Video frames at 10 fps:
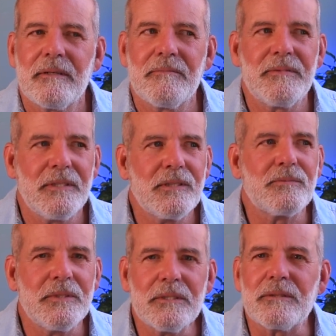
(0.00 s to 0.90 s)
I'm feeling a
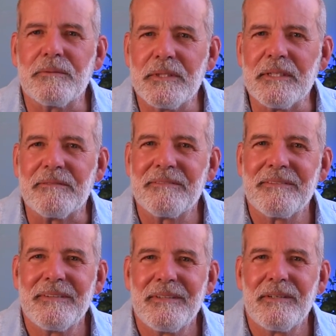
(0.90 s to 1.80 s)
real grief
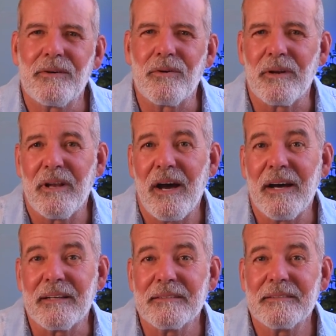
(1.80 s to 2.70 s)
or
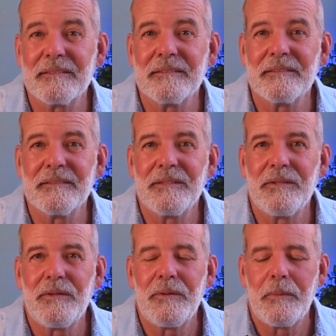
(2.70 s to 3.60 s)
loss,
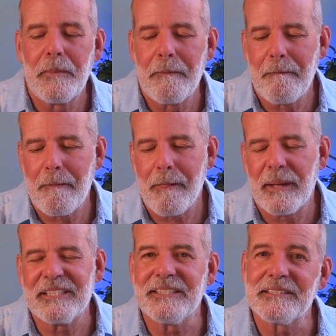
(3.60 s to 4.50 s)

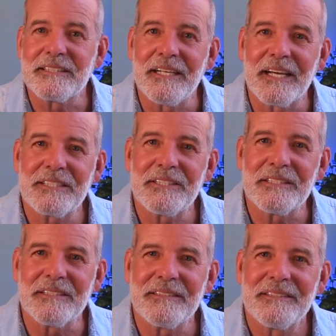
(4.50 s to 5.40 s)

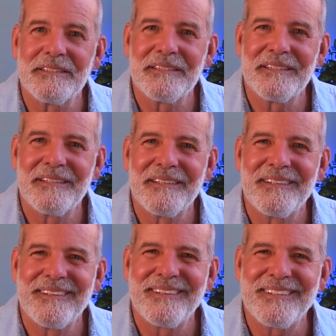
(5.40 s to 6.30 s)
disconnection.
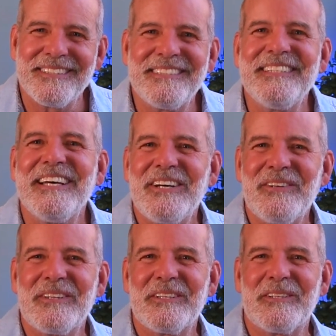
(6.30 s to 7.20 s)
You see
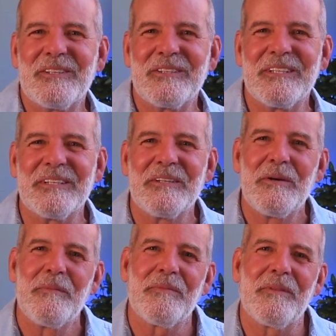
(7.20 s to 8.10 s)
how the
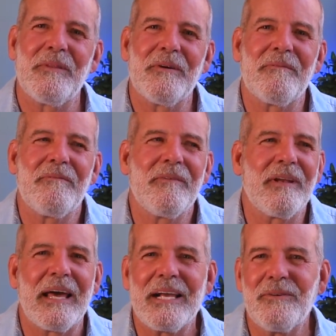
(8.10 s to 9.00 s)

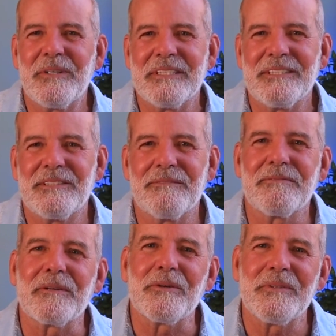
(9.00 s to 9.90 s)
language, the
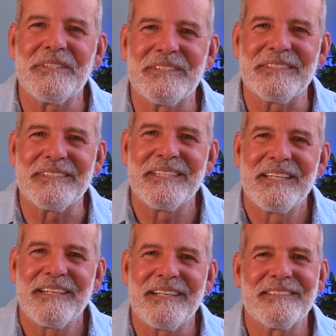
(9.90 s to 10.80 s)
fluency,
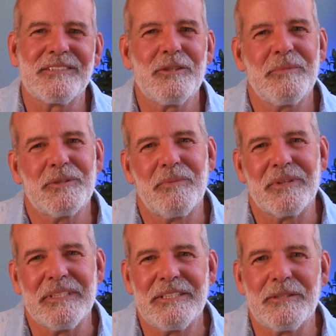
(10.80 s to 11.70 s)
gets so much
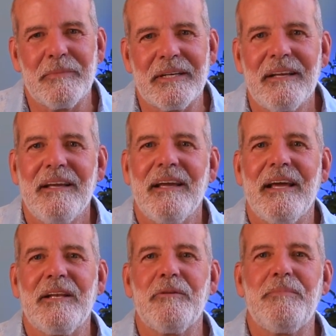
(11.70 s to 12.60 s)
more intimate.
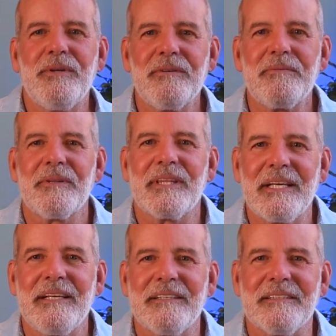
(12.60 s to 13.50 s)
And the beautiful
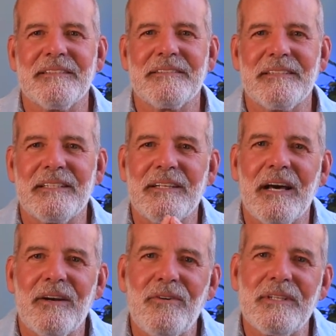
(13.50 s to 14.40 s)
thing is that
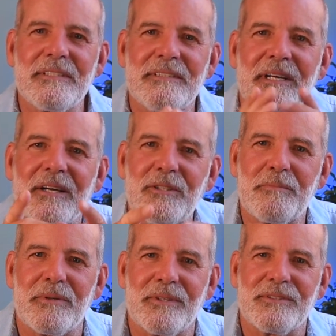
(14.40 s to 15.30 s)
not only is the other
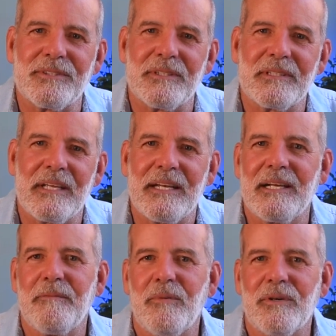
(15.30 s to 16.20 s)
person
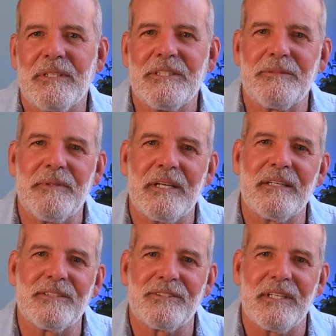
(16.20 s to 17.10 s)
getting a more intimate
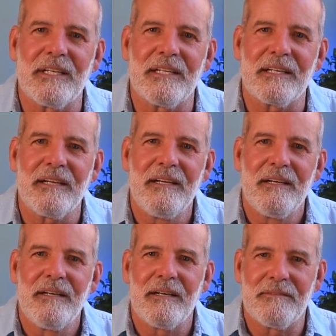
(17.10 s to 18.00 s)
understanding
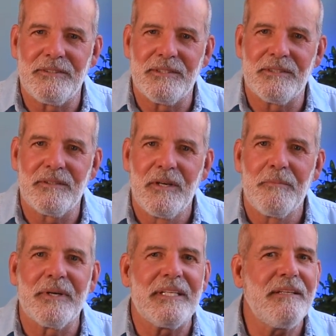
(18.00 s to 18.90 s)
of you,
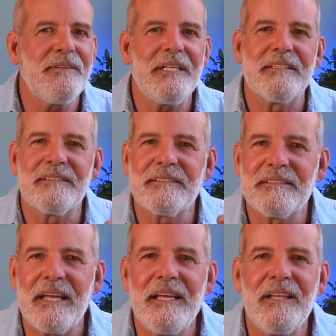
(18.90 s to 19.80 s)
but even in
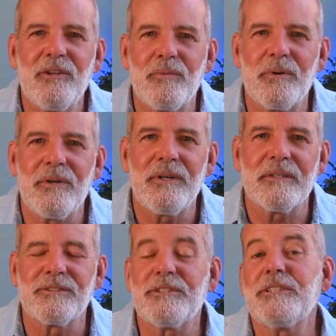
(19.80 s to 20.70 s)
saying the word,
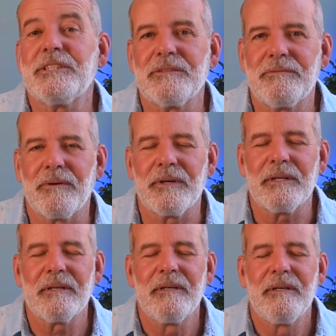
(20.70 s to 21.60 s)
searching for
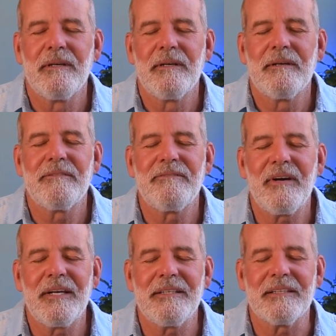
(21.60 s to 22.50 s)
it,
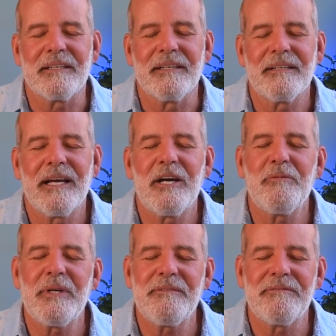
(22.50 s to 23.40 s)
finding it. How
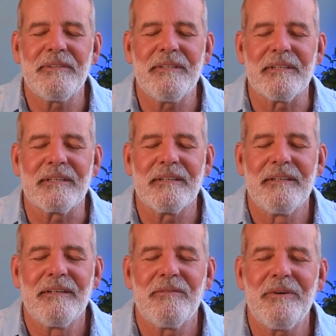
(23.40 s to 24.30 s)
am I feeling?
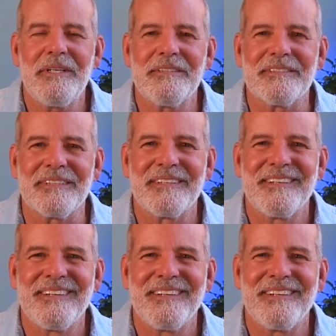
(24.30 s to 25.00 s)
What is it?